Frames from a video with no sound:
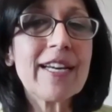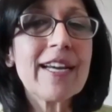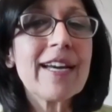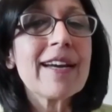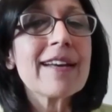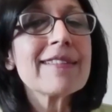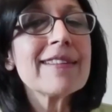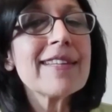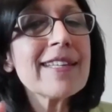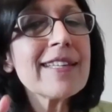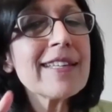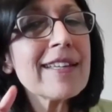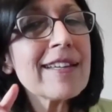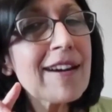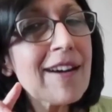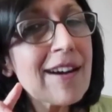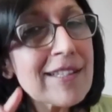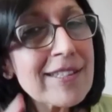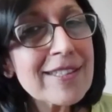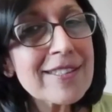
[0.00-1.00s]
The
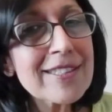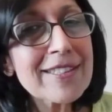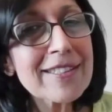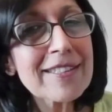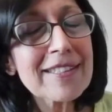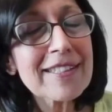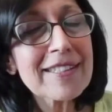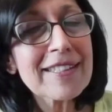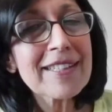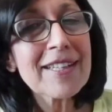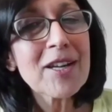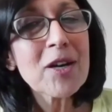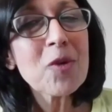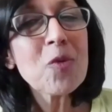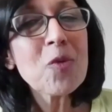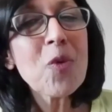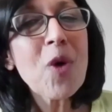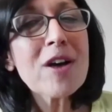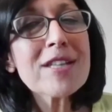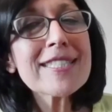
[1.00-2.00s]
other
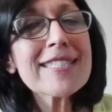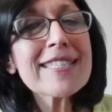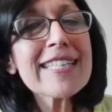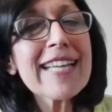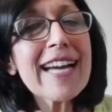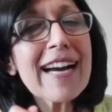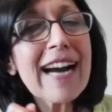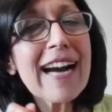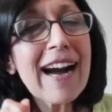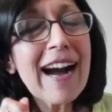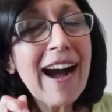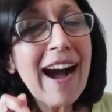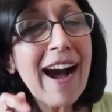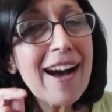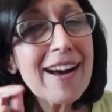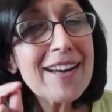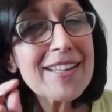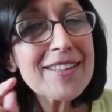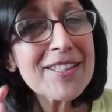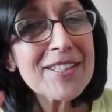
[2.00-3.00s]
was the
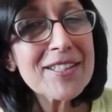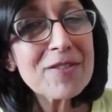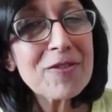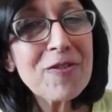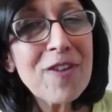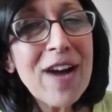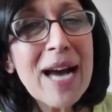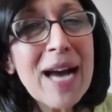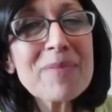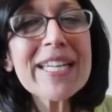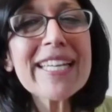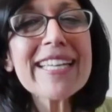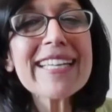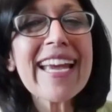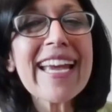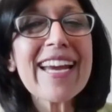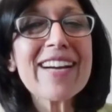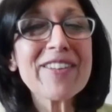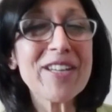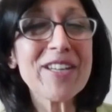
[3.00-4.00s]
other family
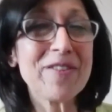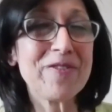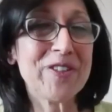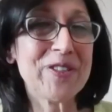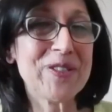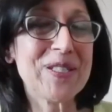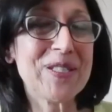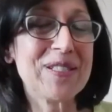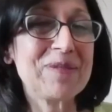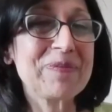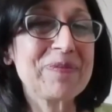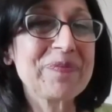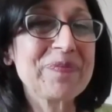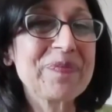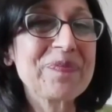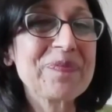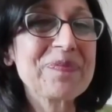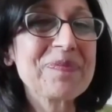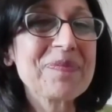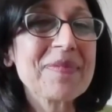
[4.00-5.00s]
caregivers.
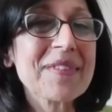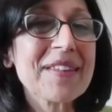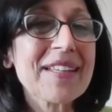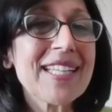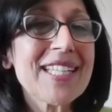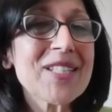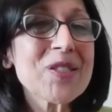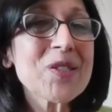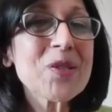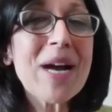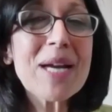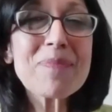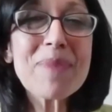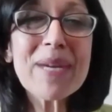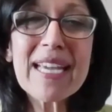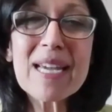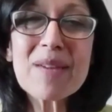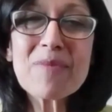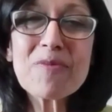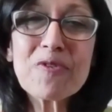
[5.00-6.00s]
So I
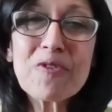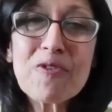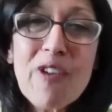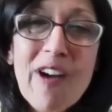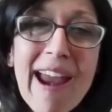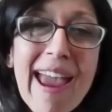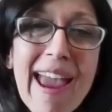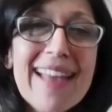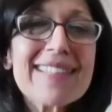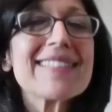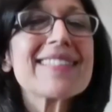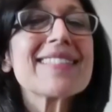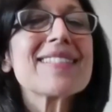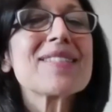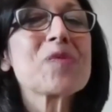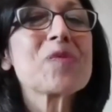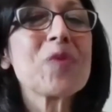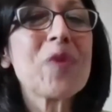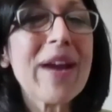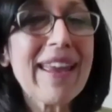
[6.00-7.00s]
became
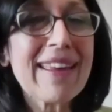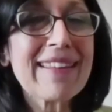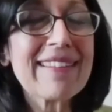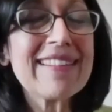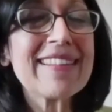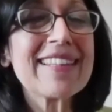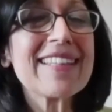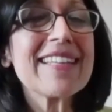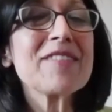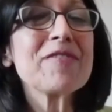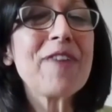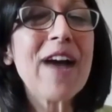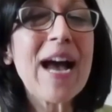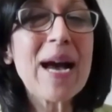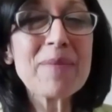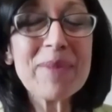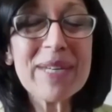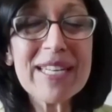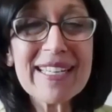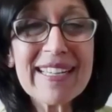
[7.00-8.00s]
friends with
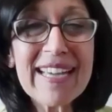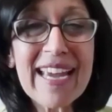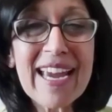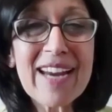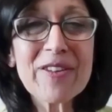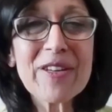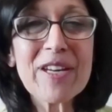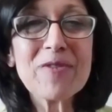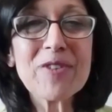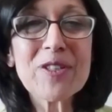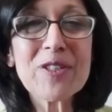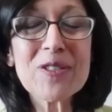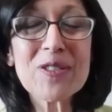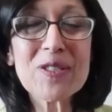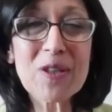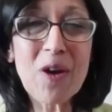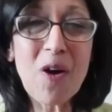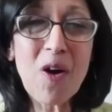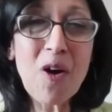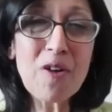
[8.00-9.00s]
family
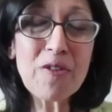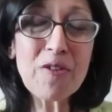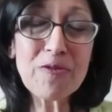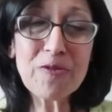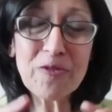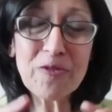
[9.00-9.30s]
caregivers of